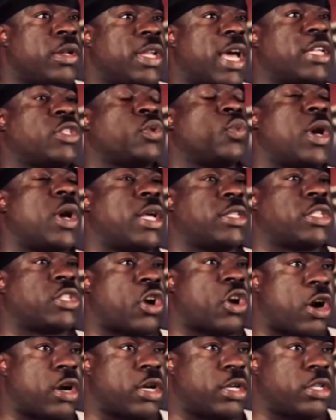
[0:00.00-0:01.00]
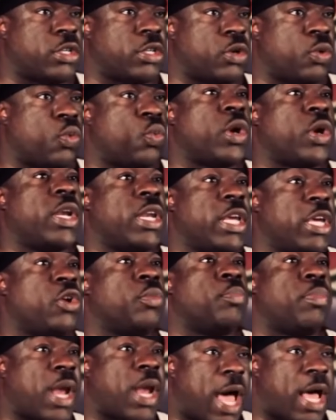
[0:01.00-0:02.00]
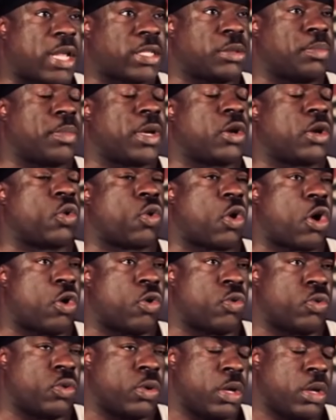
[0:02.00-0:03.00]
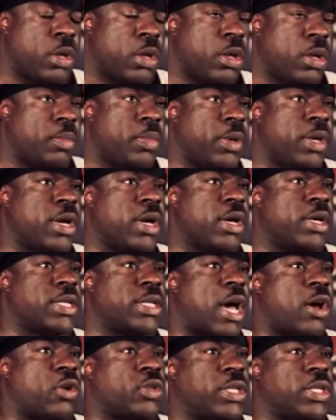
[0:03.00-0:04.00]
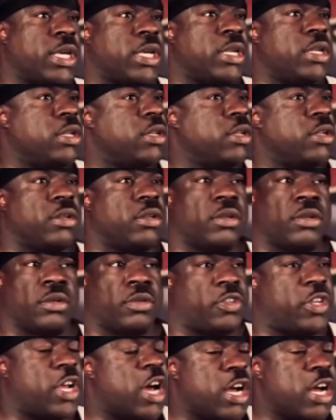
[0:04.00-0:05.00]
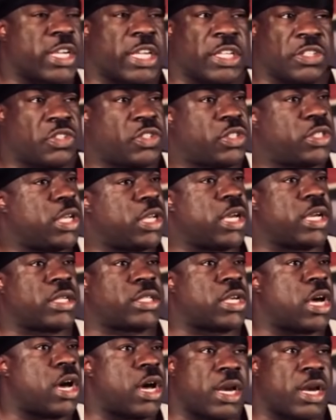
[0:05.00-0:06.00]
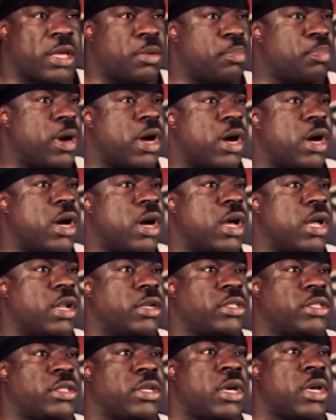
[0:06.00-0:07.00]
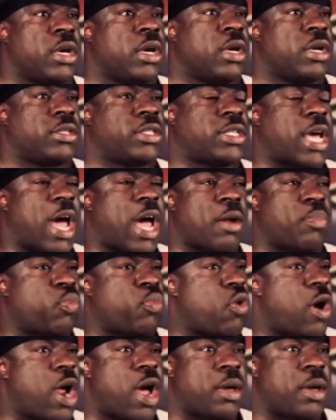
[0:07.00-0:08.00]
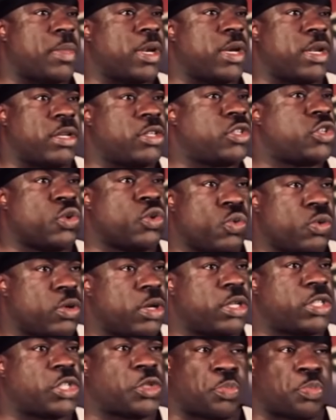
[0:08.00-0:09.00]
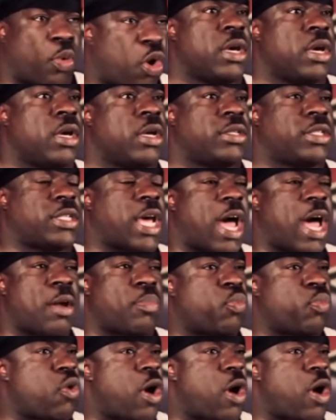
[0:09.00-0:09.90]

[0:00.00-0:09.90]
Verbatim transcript: that's when I started to really blossom and grow because I was eating Dunkin' sticks, honey buns, top ramen and tuna, top